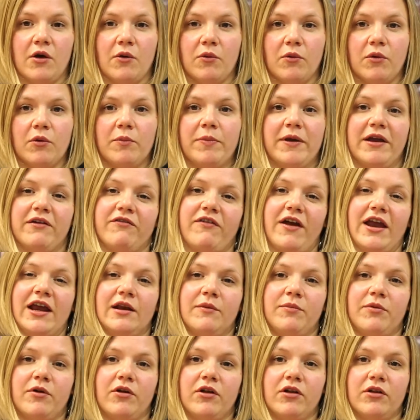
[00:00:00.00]
will be
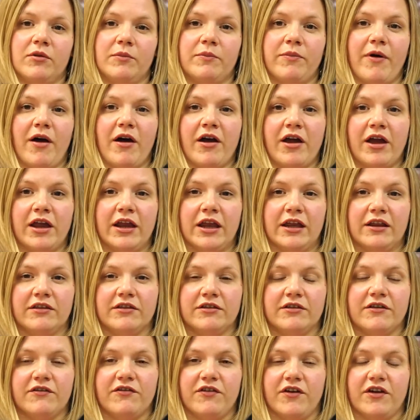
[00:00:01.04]
available by
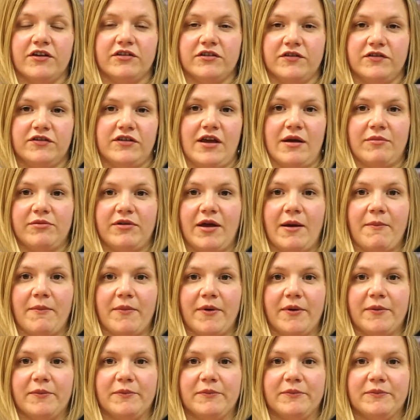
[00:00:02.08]
the 1st of
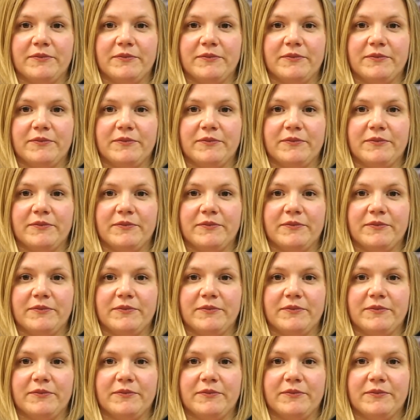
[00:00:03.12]
September.